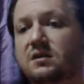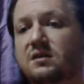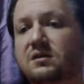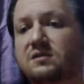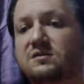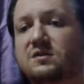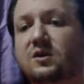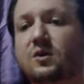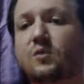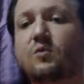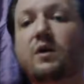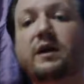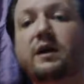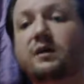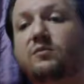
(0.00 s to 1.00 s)
So
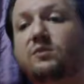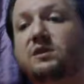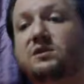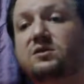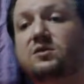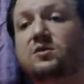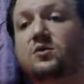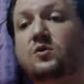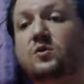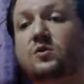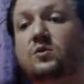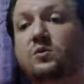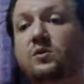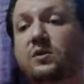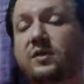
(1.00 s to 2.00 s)
what can we
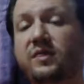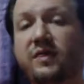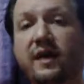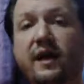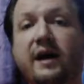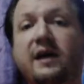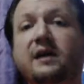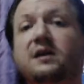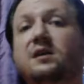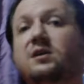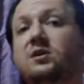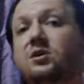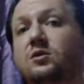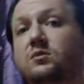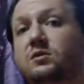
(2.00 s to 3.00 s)
do that
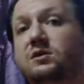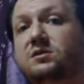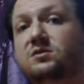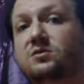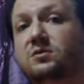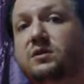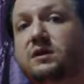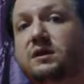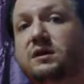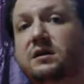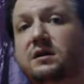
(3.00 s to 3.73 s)
you would enjoy